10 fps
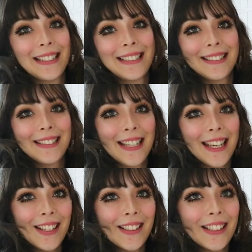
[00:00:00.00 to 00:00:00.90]
and it's
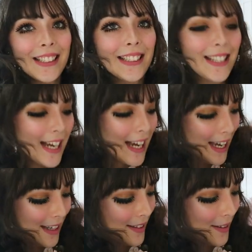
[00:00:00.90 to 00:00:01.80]
tiered
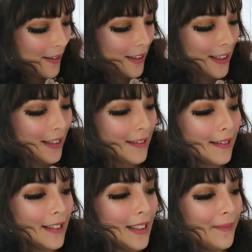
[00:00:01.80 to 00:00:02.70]
and it's got a
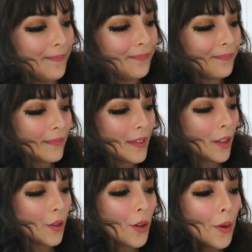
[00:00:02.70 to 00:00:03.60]
little, um,
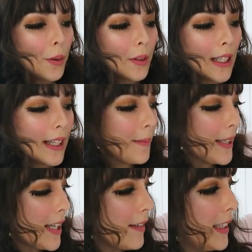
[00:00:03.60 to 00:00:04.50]
the tulle kind of
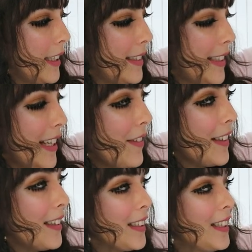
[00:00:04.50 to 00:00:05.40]
material underneath
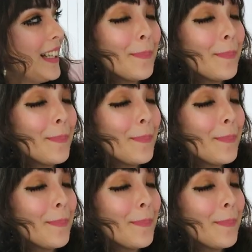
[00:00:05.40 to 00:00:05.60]
it.